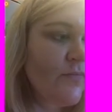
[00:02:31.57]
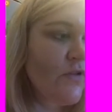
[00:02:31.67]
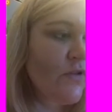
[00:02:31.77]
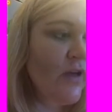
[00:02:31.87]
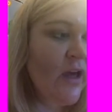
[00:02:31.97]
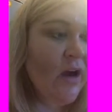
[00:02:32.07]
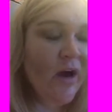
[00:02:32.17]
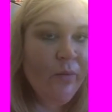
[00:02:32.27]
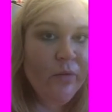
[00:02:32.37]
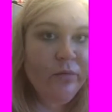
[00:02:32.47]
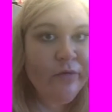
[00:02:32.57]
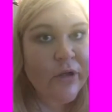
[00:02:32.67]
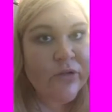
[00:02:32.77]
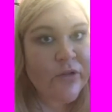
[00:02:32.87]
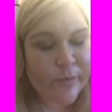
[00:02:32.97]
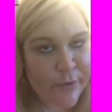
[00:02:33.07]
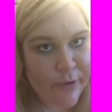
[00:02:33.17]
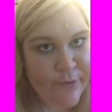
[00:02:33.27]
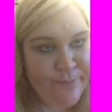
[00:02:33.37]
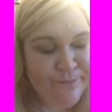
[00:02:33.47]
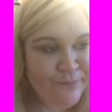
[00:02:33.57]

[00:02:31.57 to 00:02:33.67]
So yeah, I will vlog tomorrow